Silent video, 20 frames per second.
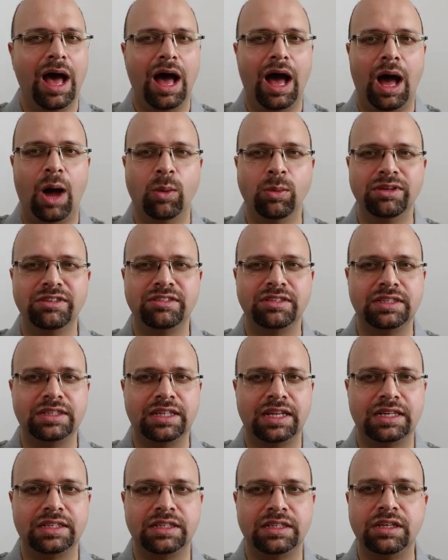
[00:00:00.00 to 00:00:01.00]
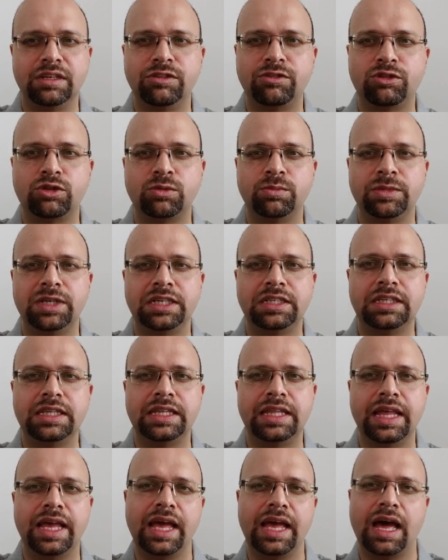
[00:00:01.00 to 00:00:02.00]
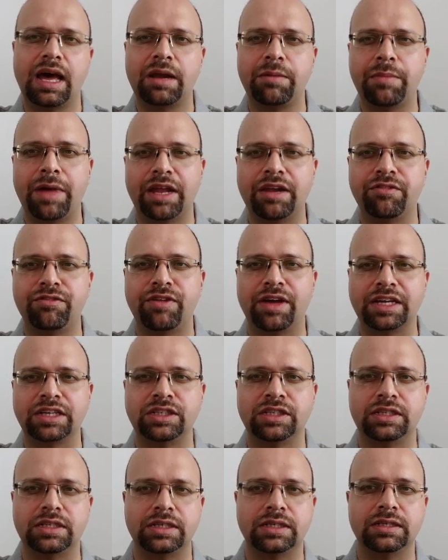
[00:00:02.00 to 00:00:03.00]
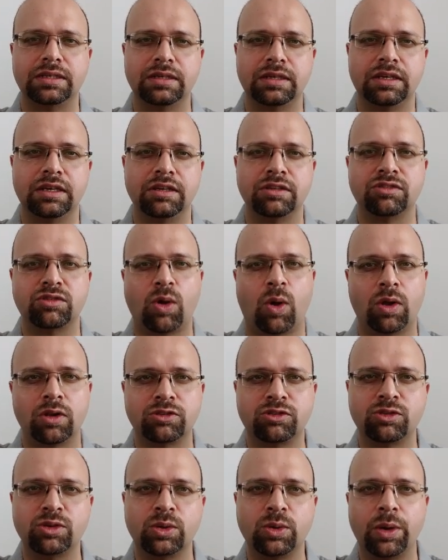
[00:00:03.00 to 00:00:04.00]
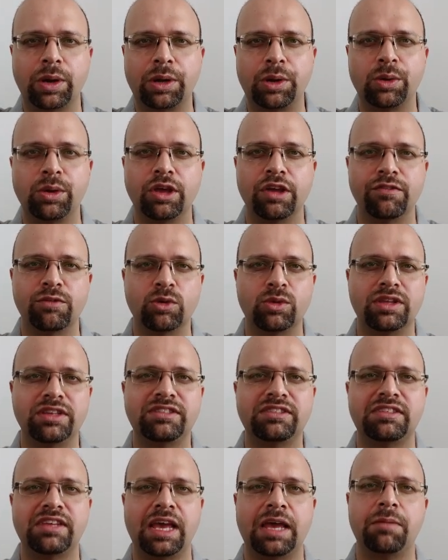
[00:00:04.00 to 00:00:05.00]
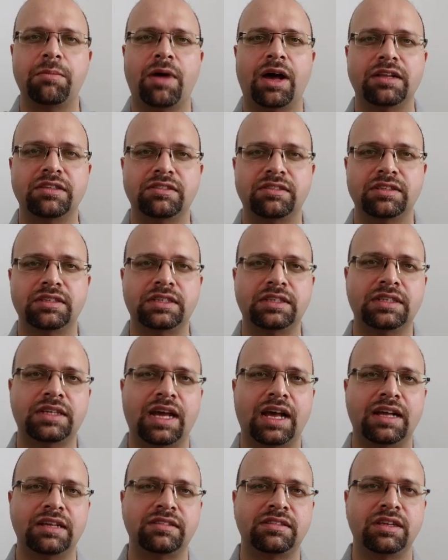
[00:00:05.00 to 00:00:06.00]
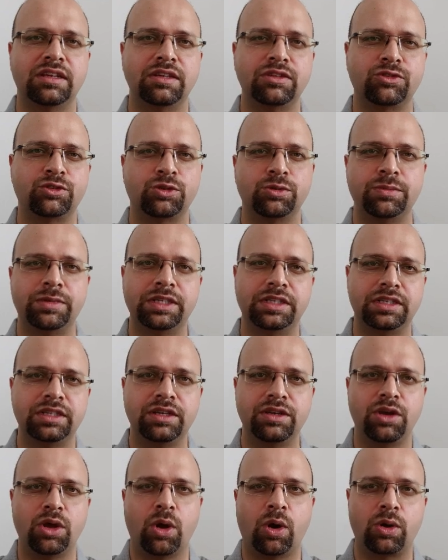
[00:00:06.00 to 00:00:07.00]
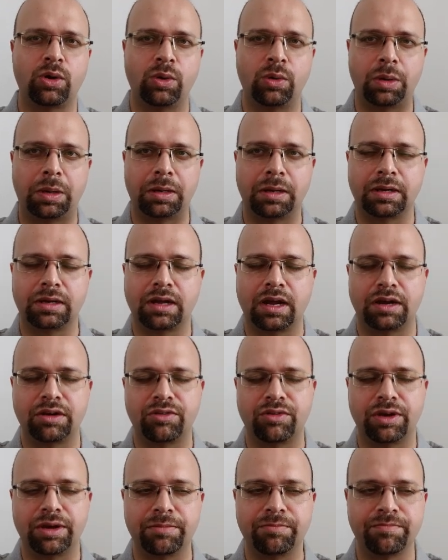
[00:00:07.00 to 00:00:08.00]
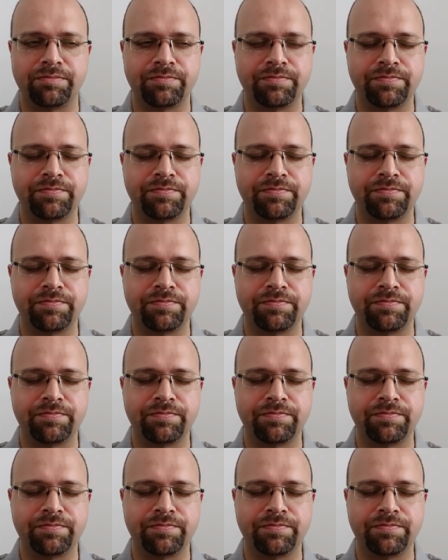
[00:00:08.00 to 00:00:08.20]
How is it that the instrument they are manufacturing is also going to give you the same answer as an instrument in your own country?